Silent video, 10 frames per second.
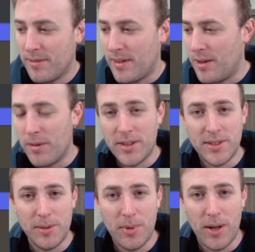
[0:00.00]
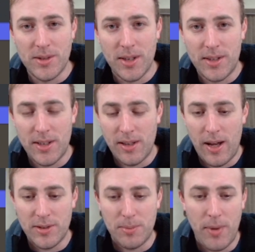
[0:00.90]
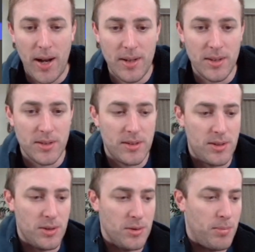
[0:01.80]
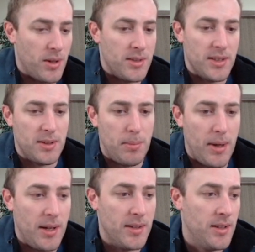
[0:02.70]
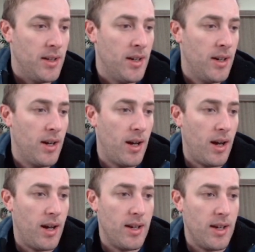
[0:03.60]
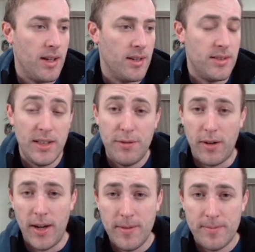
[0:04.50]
interesting project. It allows miners to participate in DeFi